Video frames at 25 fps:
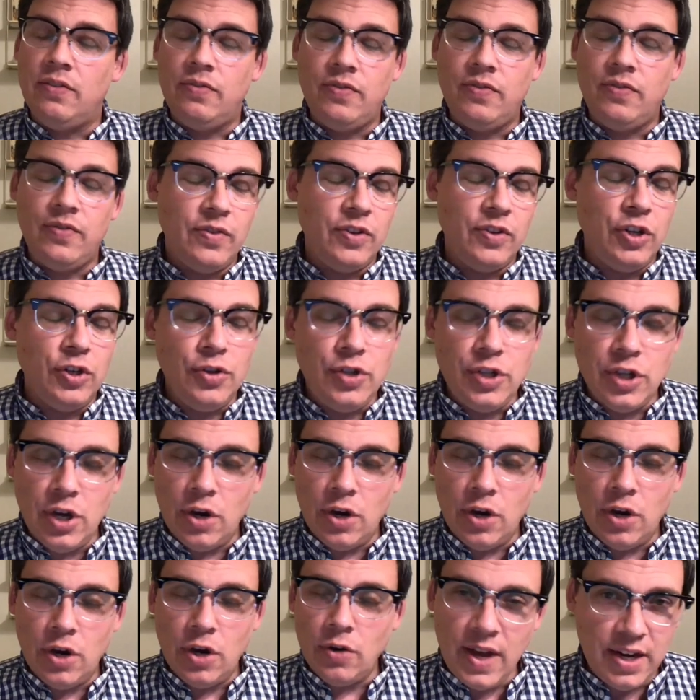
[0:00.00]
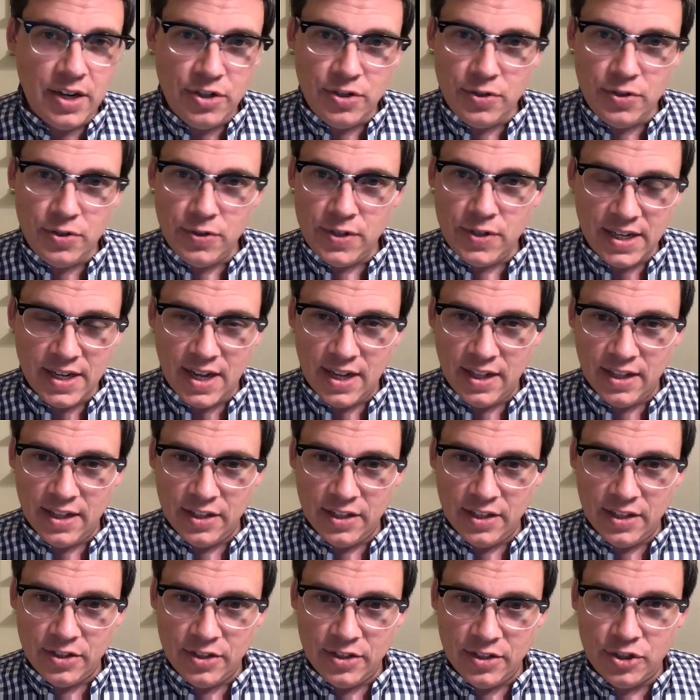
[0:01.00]
If you don't know how to do
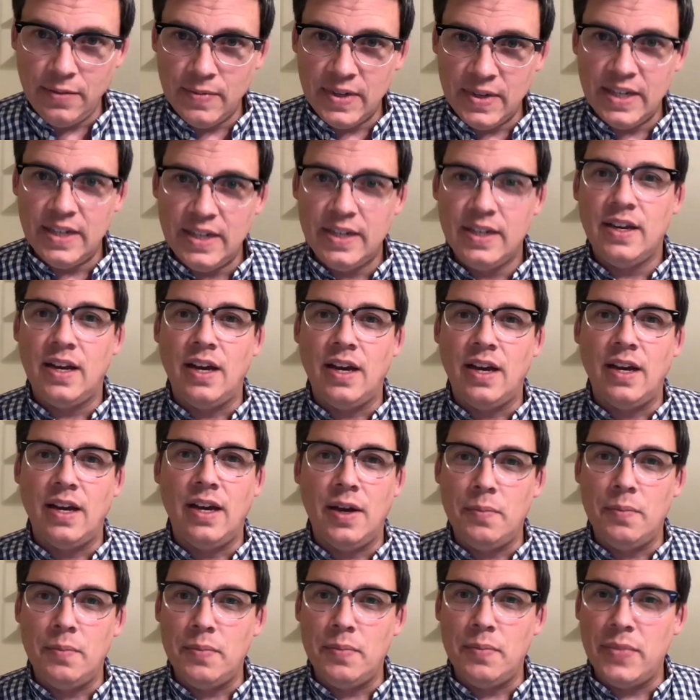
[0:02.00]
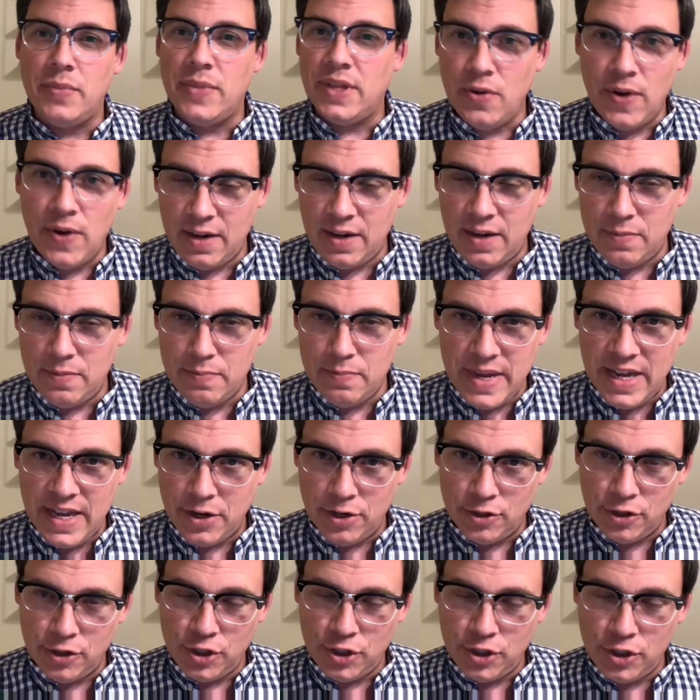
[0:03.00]
technology, then go ahead and
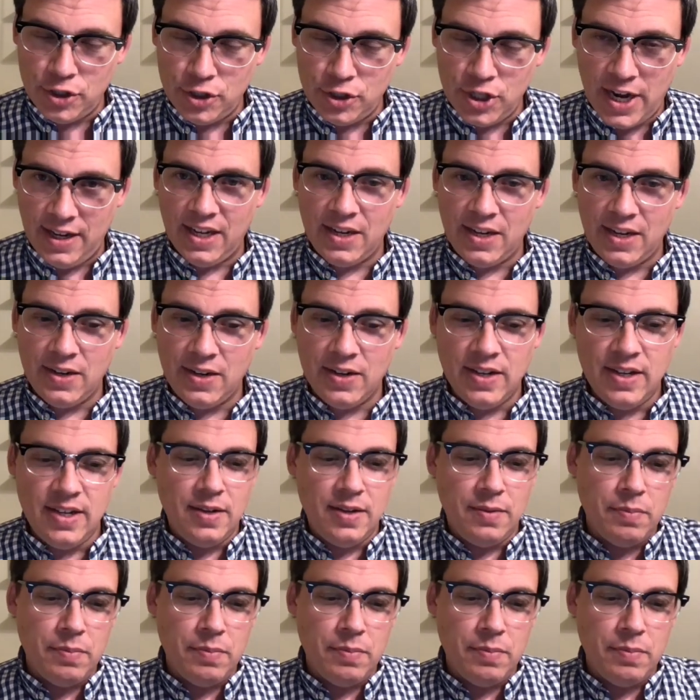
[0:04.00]
mail your check in.